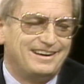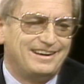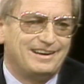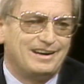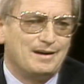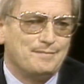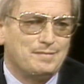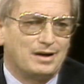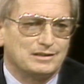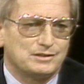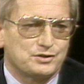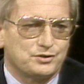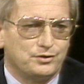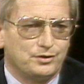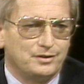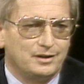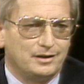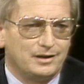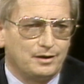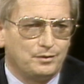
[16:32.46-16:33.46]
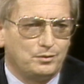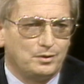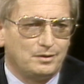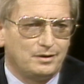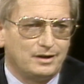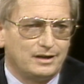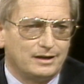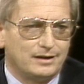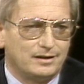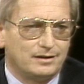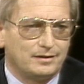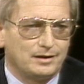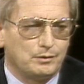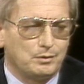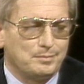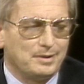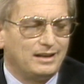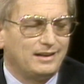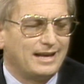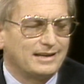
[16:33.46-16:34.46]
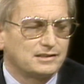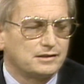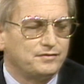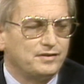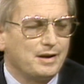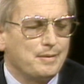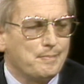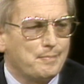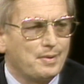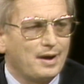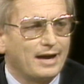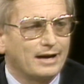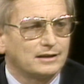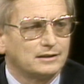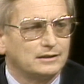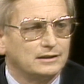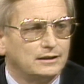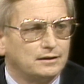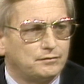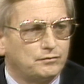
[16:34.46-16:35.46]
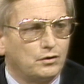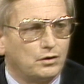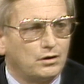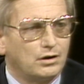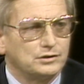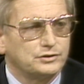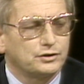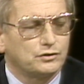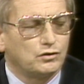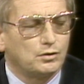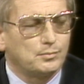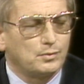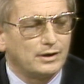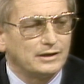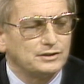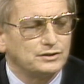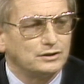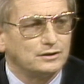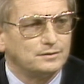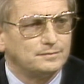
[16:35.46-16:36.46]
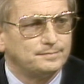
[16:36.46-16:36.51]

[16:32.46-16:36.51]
I'm not sure that it would be less of an impact for a larger corporation.